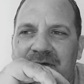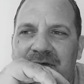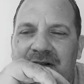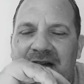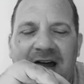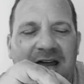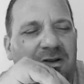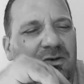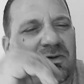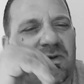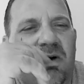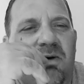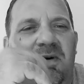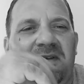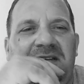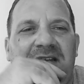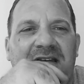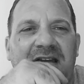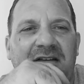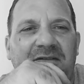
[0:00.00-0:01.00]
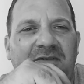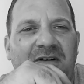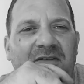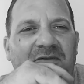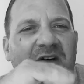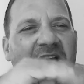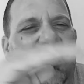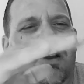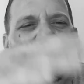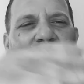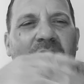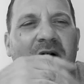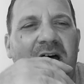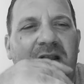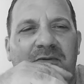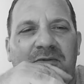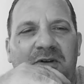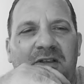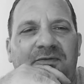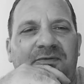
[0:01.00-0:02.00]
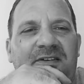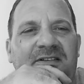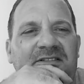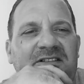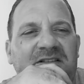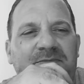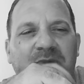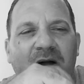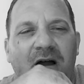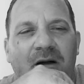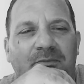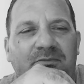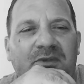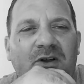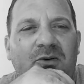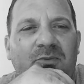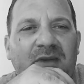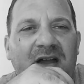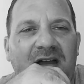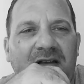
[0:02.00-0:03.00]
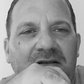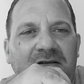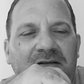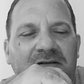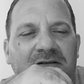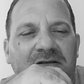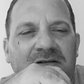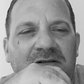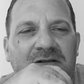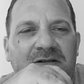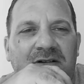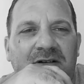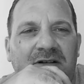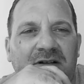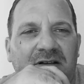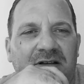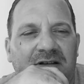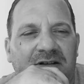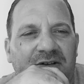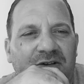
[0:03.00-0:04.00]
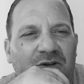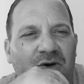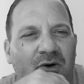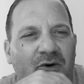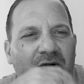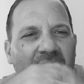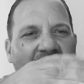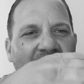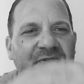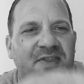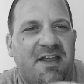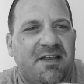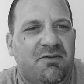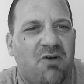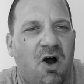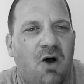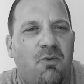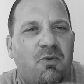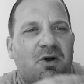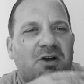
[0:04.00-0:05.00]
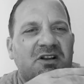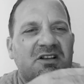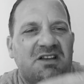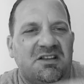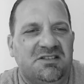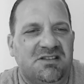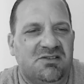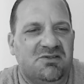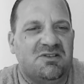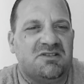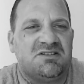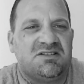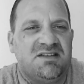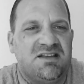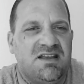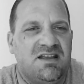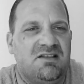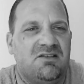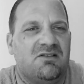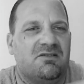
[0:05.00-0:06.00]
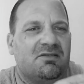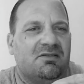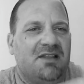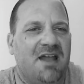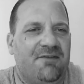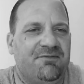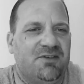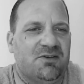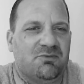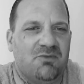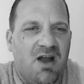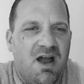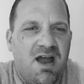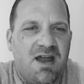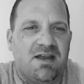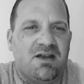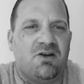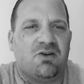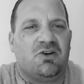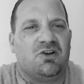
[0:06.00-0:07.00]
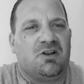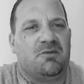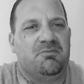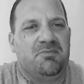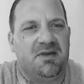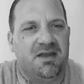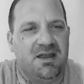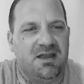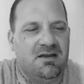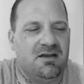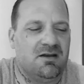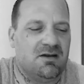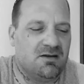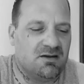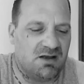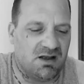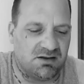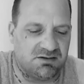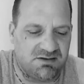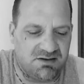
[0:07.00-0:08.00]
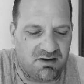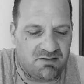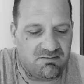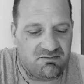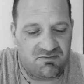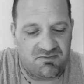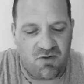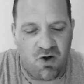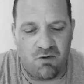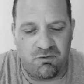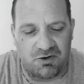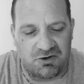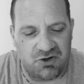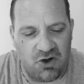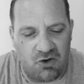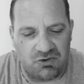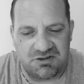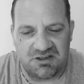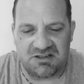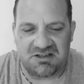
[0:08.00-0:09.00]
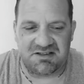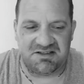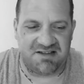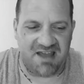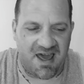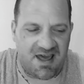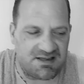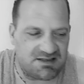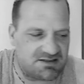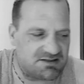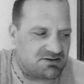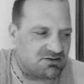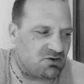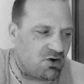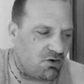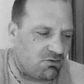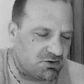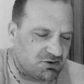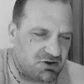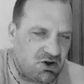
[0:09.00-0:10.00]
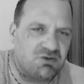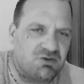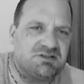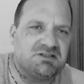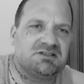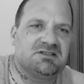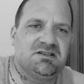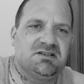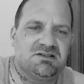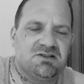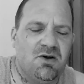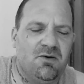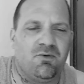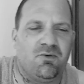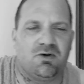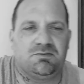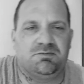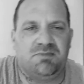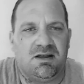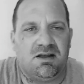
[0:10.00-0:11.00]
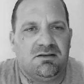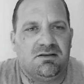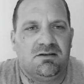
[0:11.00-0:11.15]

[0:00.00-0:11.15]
don't know how to really fix this problem though, man. I think all we're going to continue to see left and right are going to be overdoses, deaths, overdoses, and so forth, man.